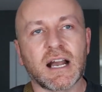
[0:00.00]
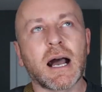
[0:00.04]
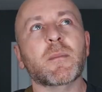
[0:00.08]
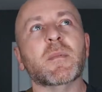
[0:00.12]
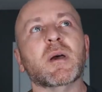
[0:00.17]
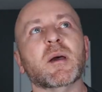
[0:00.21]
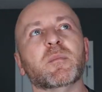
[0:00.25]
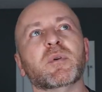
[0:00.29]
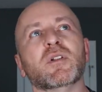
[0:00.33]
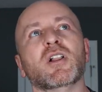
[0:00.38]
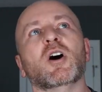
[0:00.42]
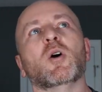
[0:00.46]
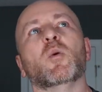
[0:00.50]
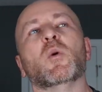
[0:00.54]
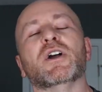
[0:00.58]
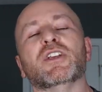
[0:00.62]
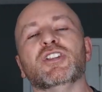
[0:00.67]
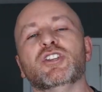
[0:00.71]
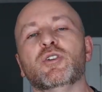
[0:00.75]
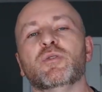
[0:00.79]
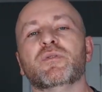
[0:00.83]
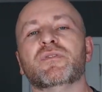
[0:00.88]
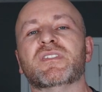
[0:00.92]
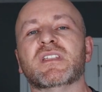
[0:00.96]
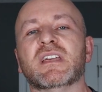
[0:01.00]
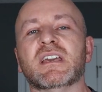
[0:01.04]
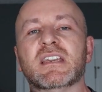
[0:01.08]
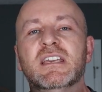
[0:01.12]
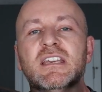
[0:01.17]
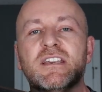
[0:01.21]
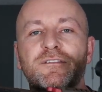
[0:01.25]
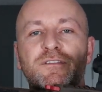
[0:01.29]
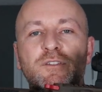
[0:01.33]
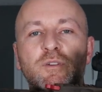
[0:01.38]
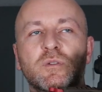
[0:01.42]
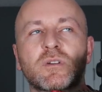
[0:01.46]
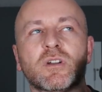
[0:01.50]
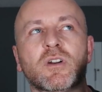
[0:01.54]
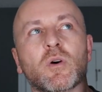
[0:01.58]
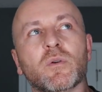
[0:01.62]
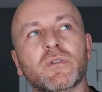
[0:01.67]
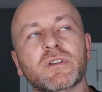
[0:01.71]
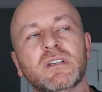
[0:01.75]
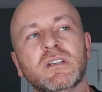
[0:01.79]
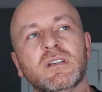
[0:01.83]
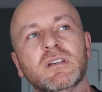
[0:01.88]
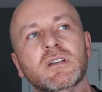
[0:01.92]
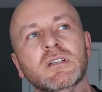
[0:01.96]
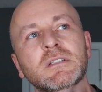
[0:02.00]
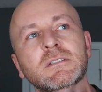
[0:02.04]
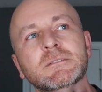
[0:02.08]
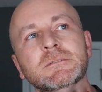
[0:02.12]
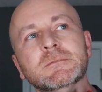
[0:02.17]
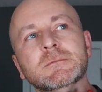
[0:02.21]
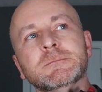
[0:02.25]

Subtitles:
Comment below what you think, if you could only,